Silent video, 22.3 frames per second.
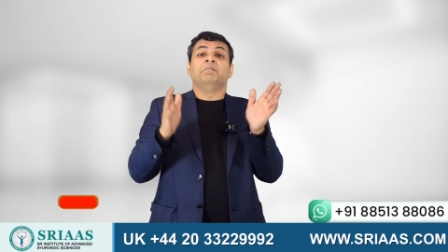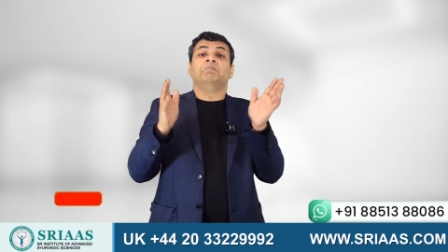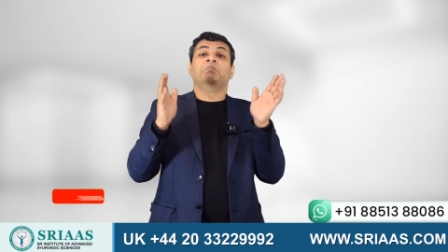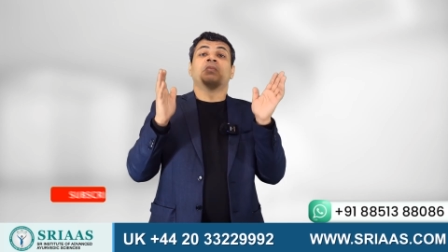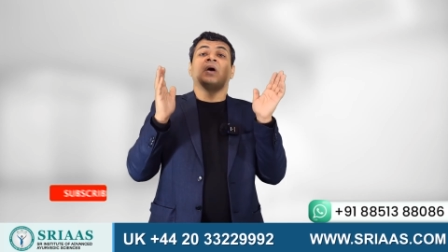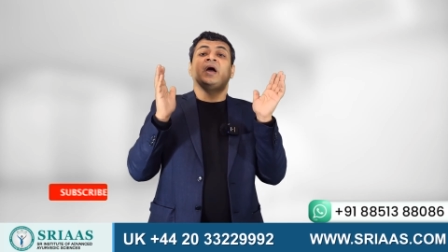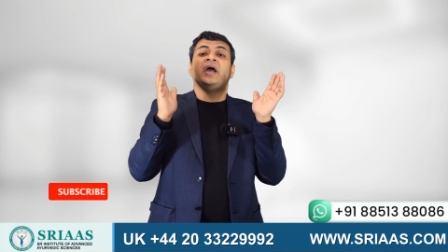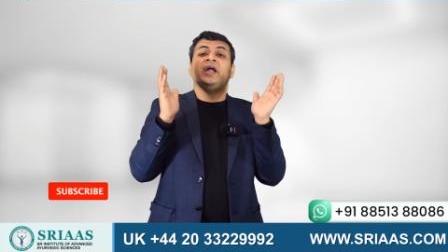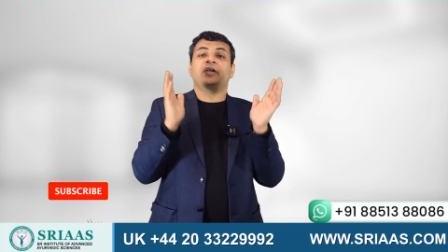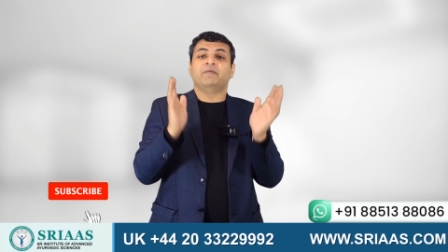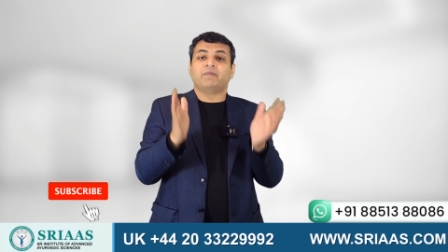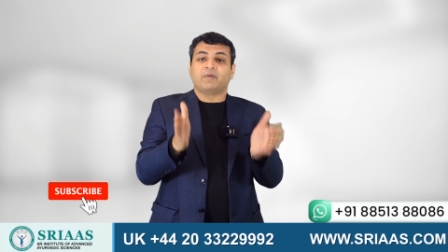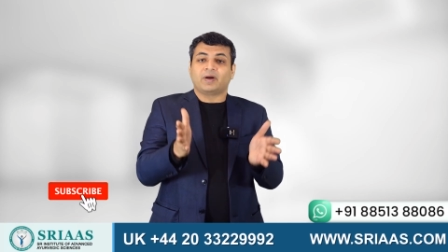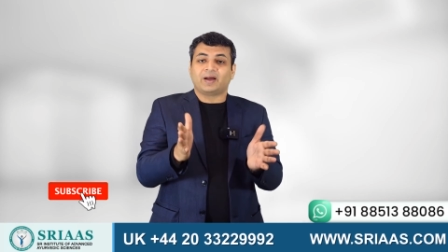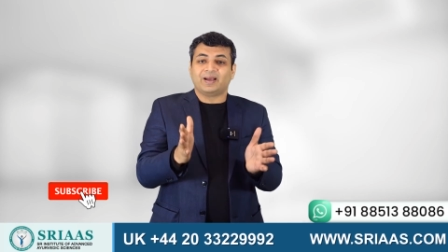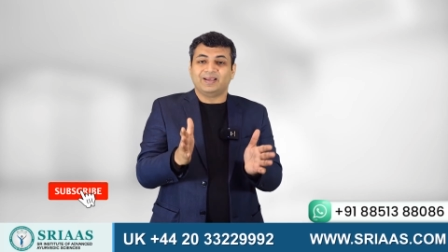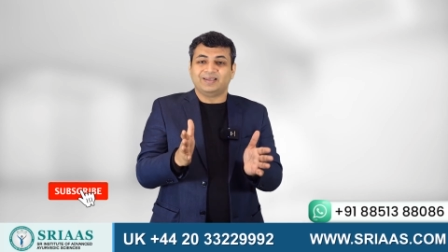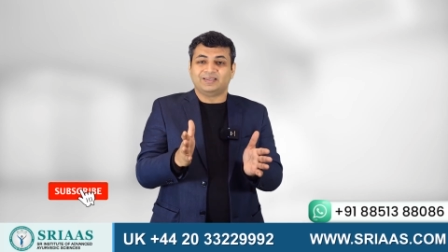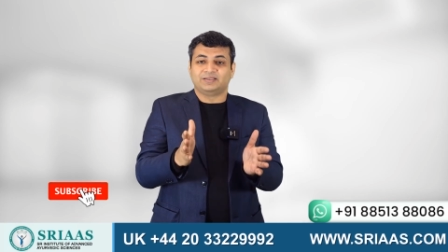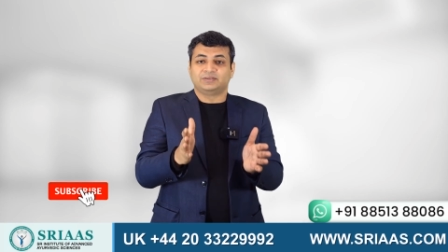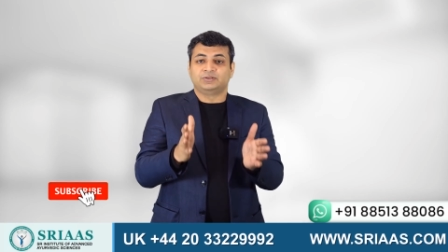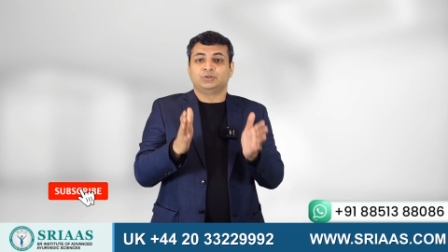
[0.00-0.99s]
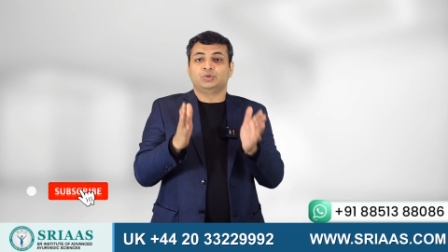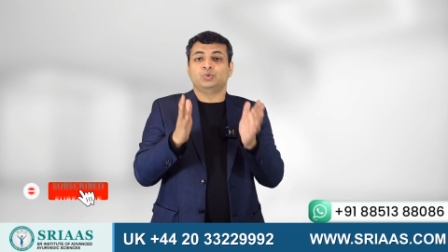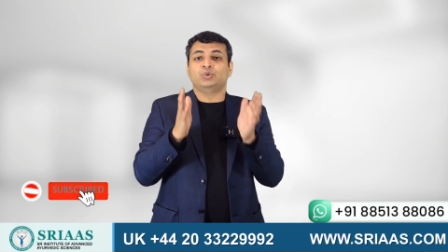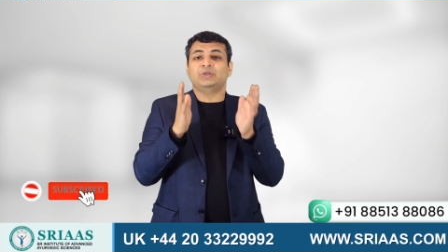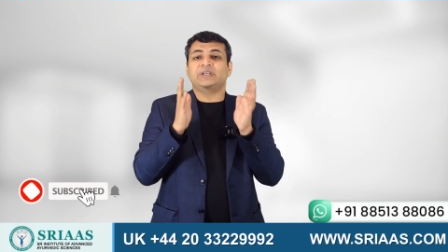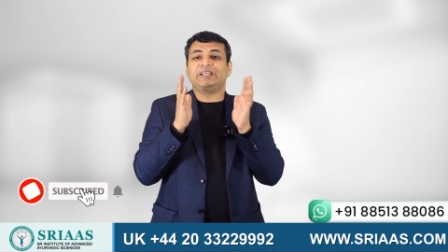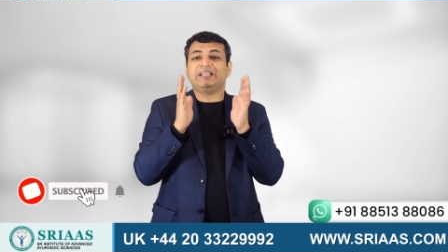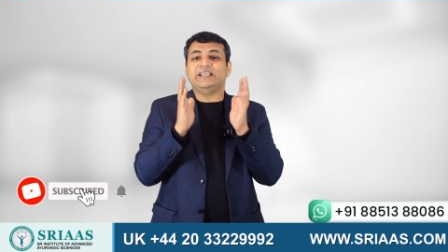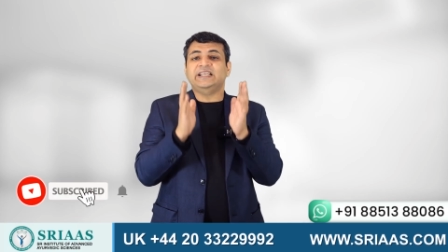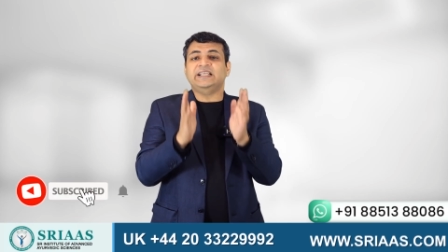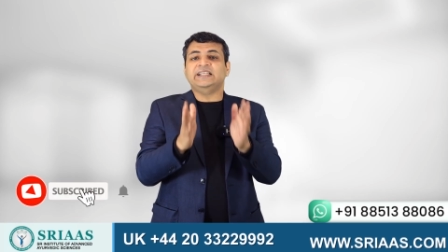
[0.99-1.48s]
My advice
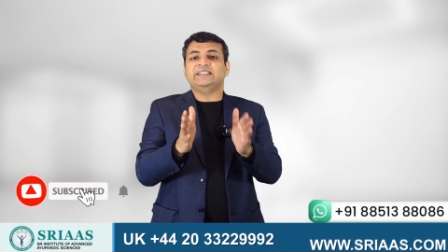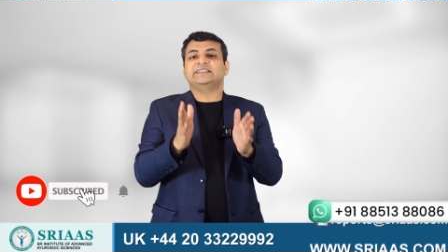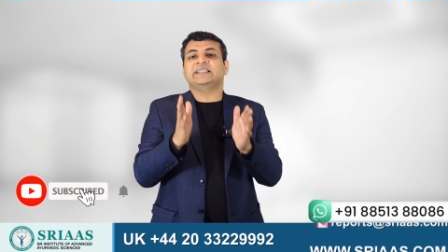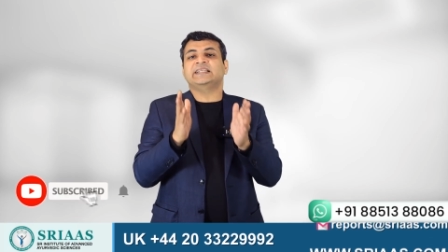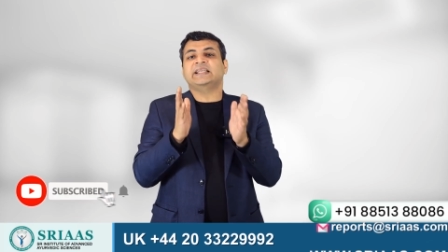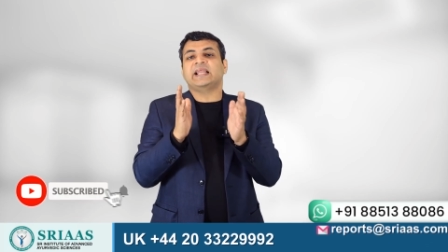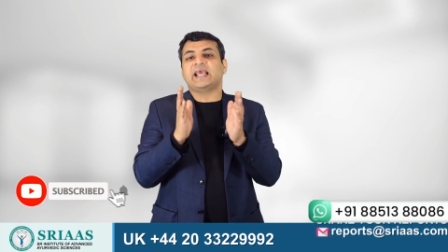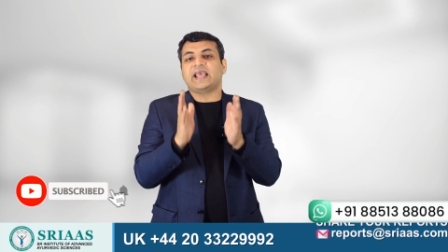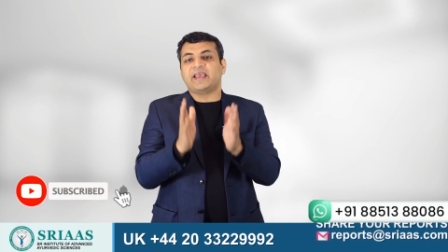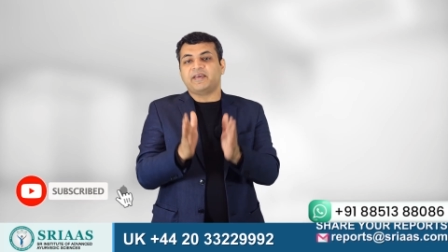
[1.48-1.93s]
to each and